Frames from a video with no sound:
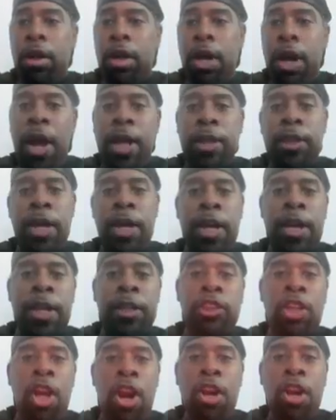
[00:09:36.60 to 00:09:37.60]
And then
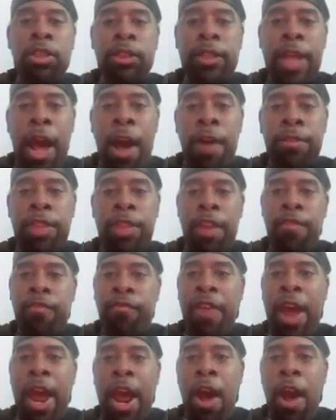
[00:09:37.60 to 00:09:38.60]
it turns out they
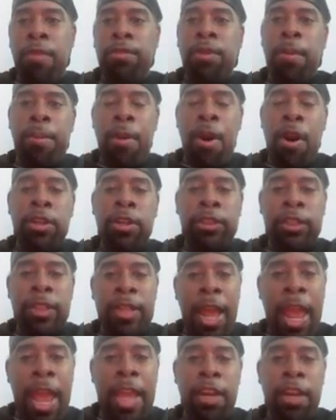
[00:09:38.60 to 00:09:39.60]
found the
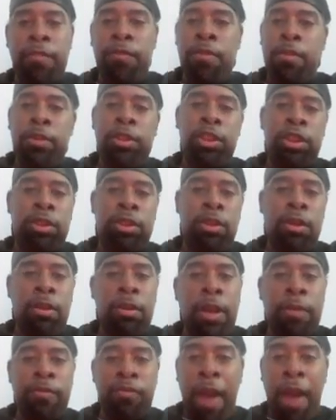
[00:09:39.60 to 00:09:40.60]
person
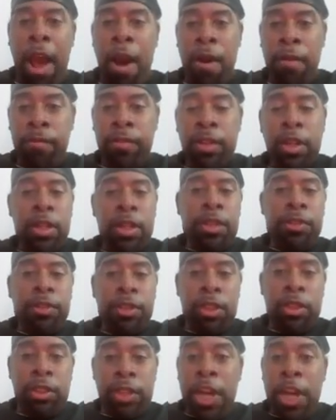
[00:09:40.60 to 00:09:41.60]
found
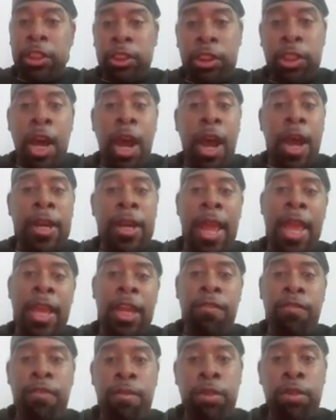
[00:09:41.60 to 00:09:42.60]
their son
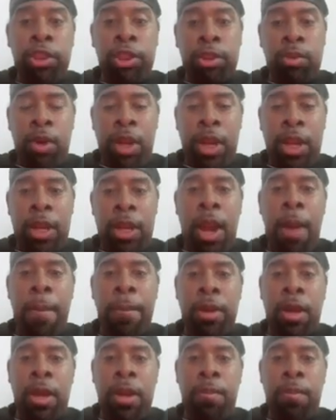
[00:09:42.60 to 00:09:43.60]
hanging from the tree.
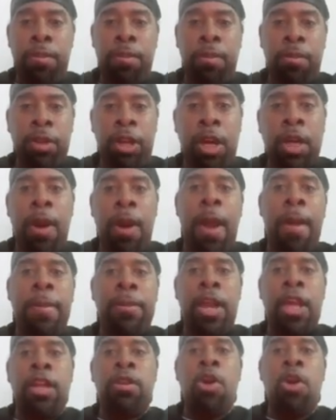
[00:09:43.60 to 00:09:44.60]

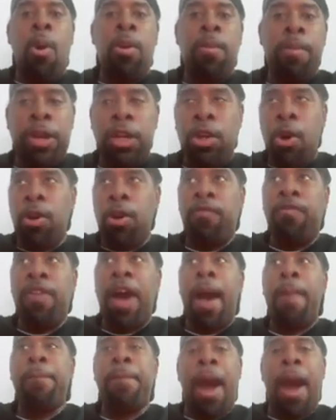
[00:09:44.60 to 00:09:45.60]
And they been
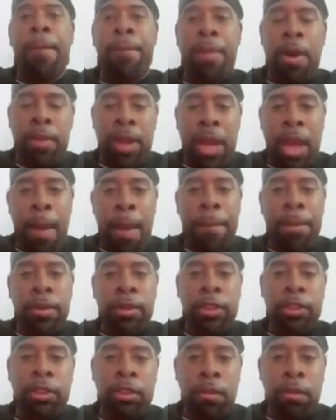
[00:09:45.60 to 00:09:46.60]
notified by Birmingham
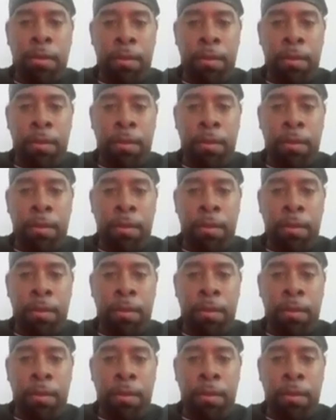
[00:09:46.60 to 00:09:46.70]
police